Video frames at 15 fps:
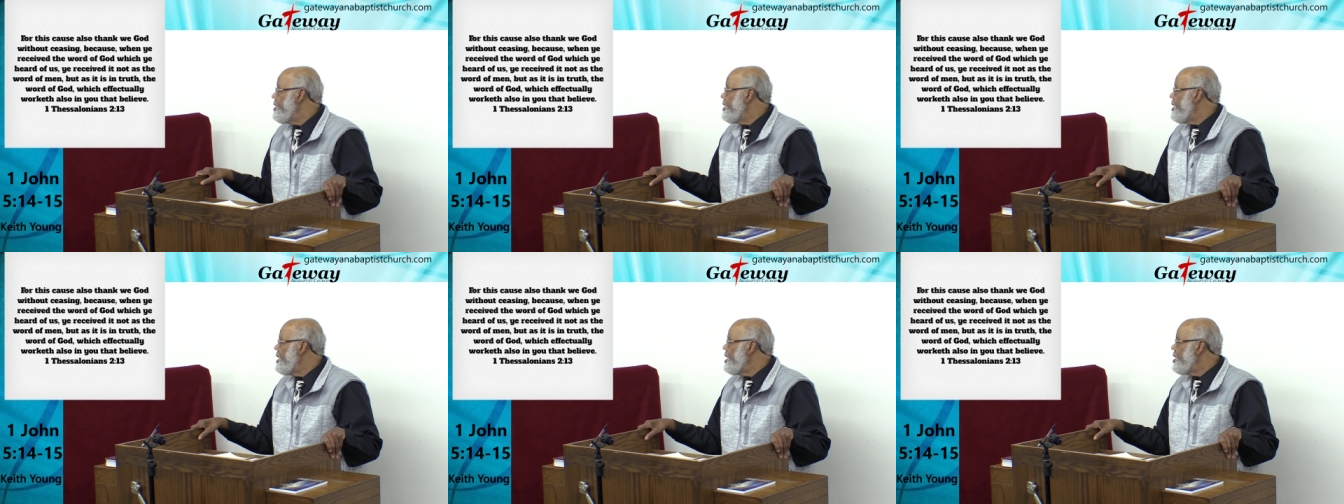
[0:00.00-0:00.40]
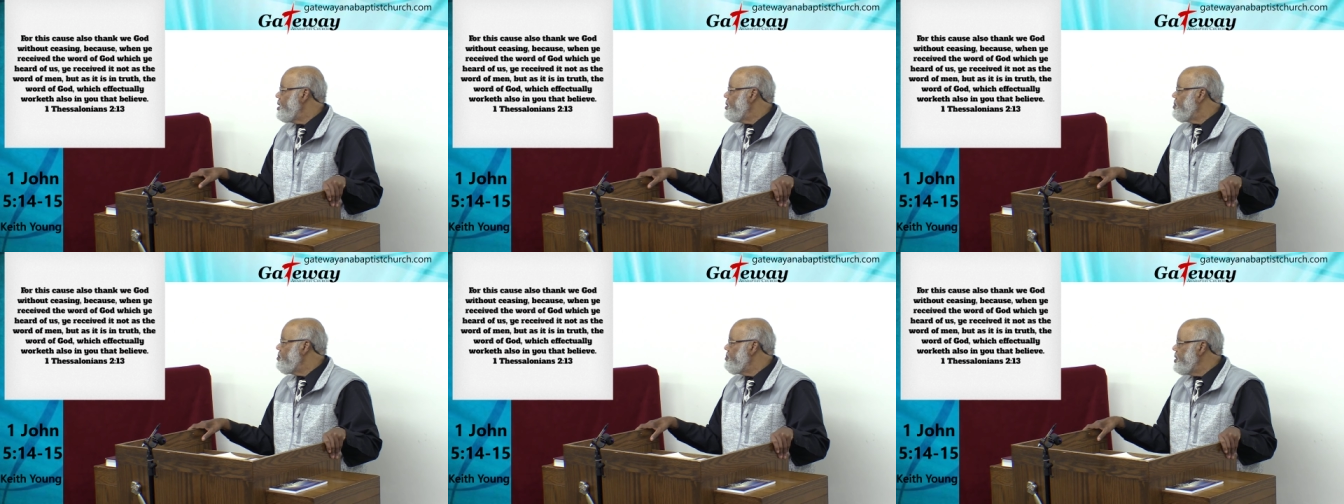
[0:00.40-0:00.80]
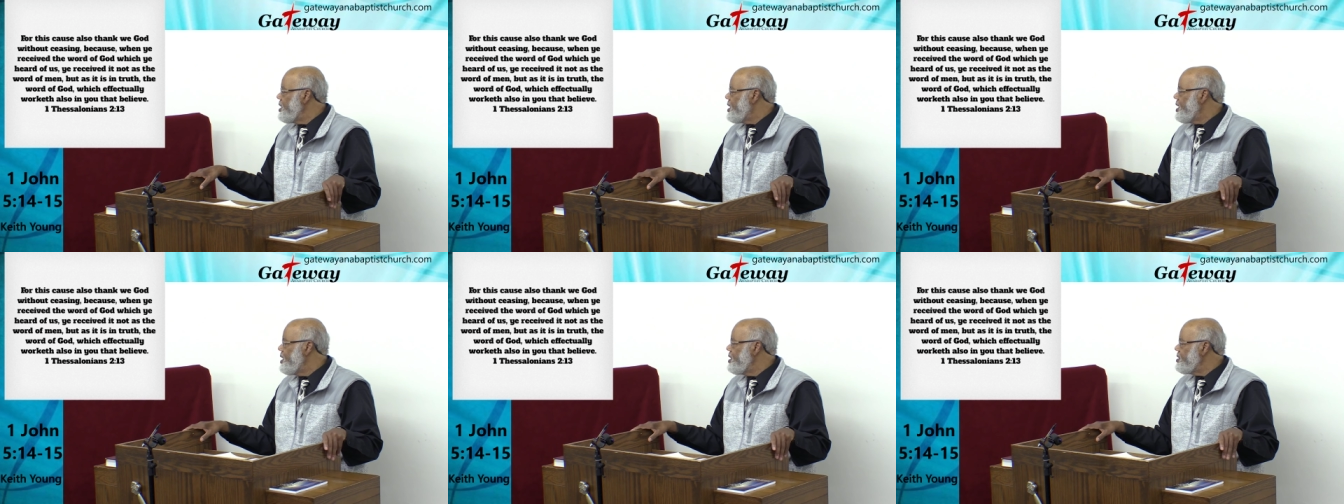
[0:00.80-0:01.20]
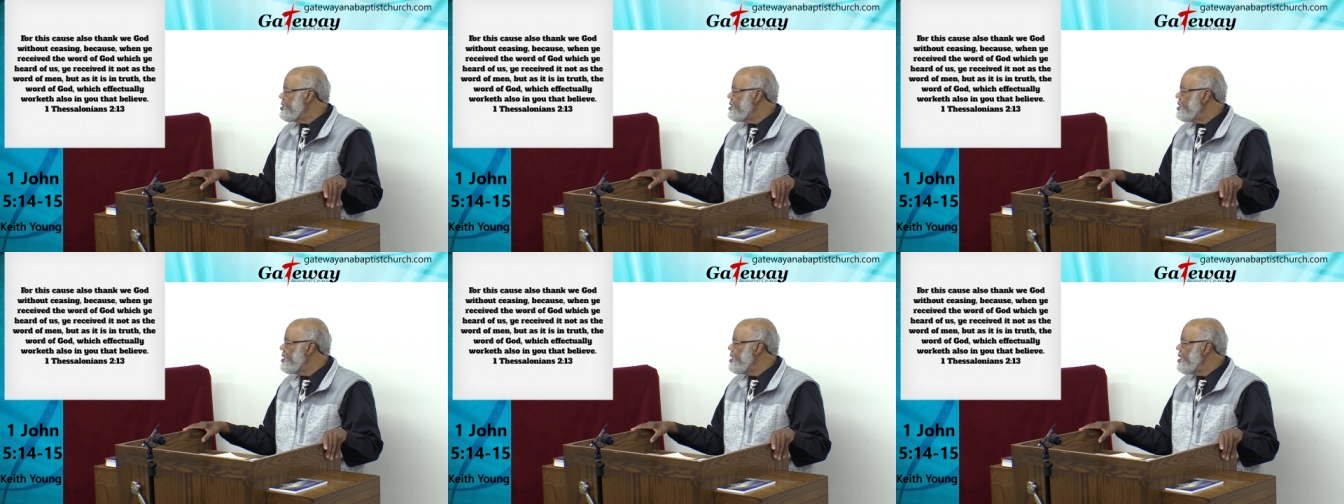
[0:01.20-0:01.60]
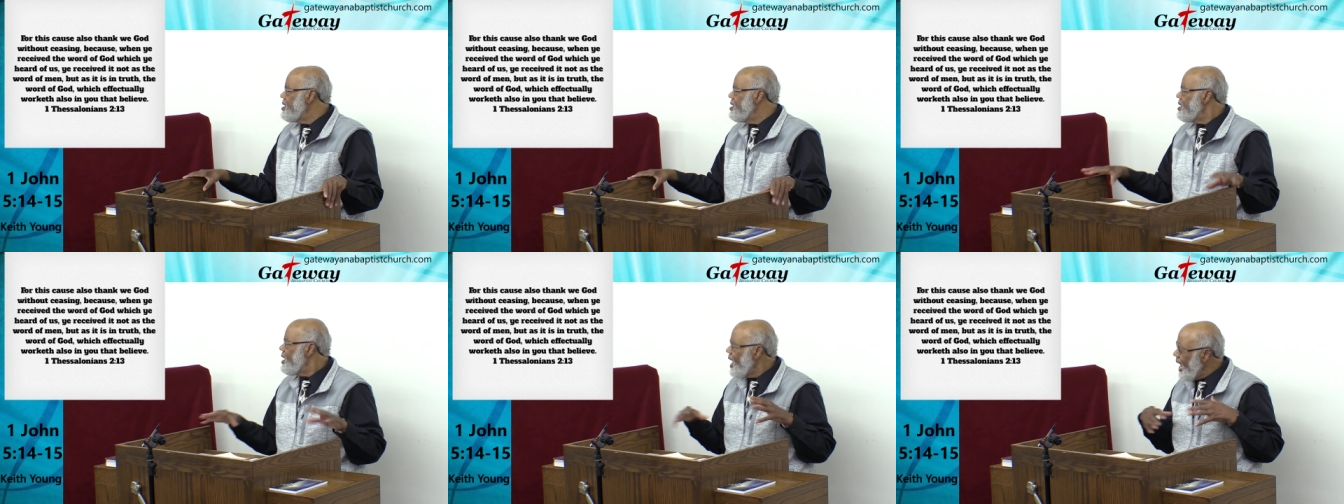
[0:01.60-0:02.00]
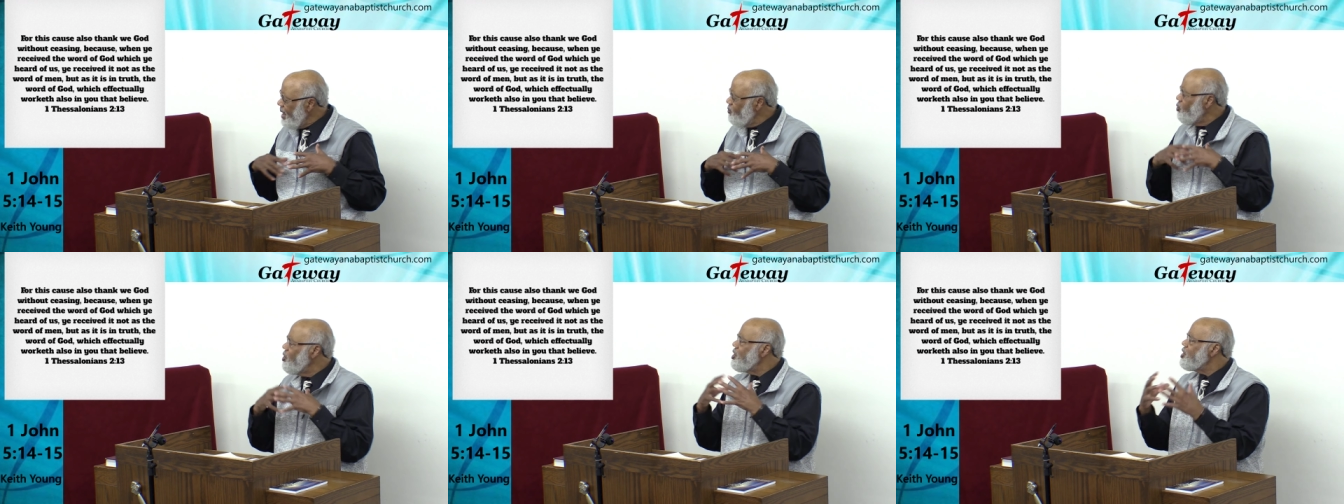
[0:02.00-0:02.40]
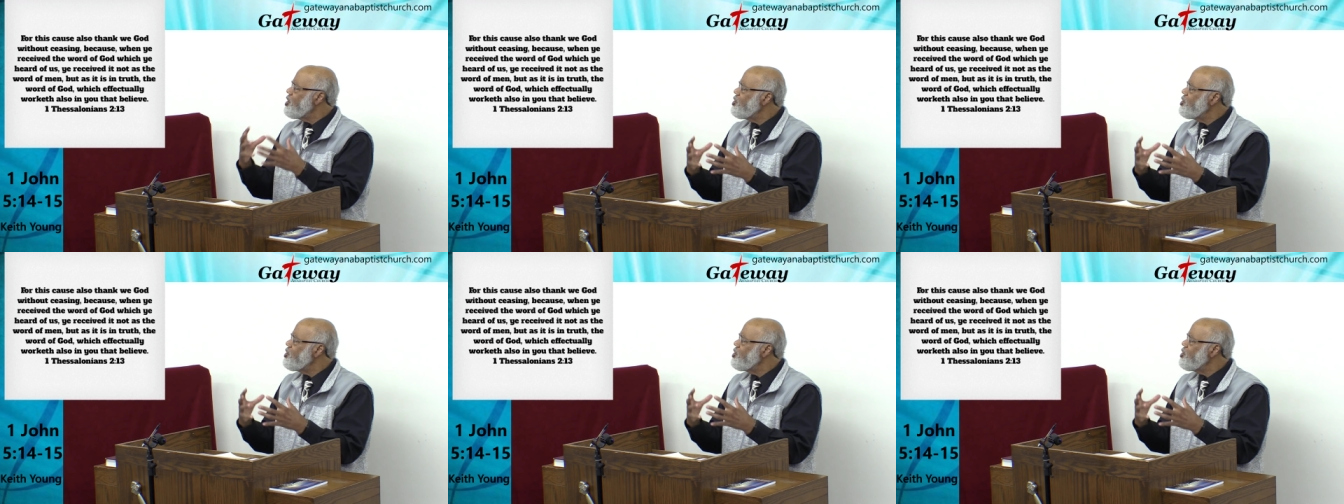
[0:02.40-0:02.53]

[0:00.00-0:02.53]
uh, because I want to